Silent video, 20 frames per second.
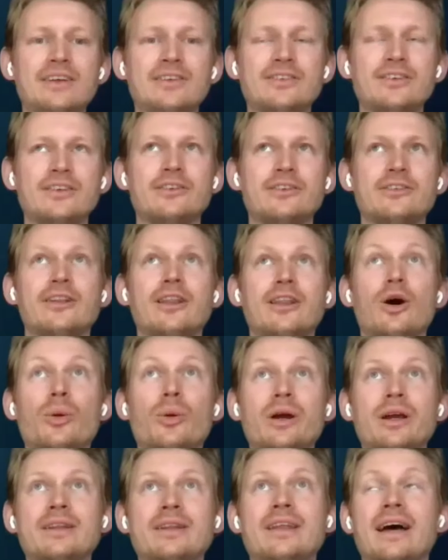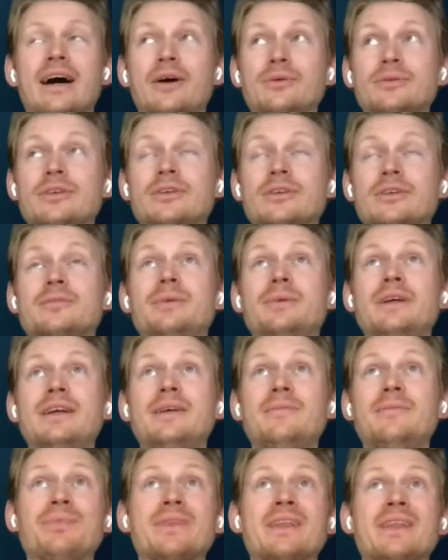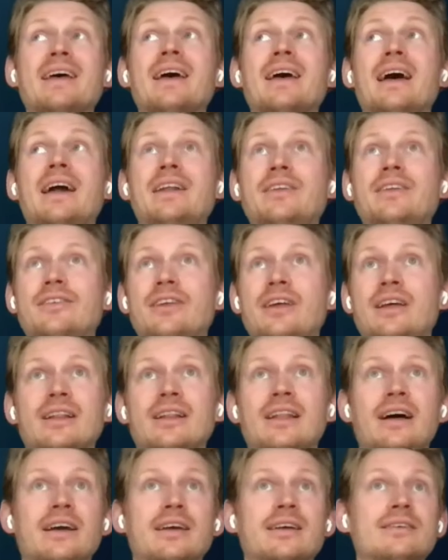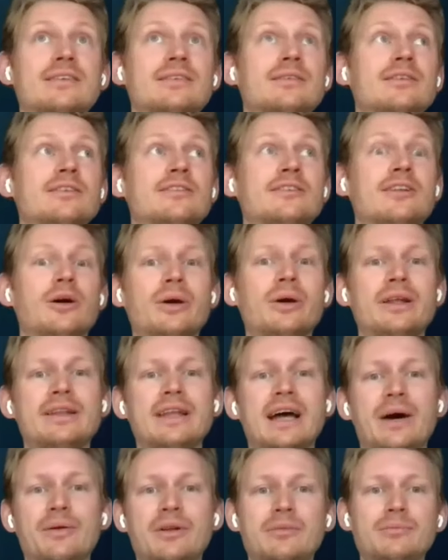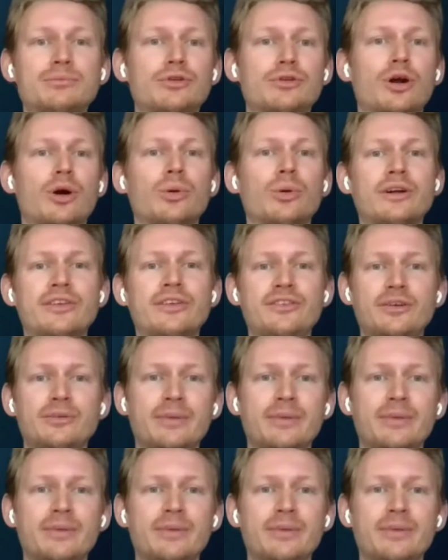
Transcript: this slowing down could be anything, like slowing down in progress you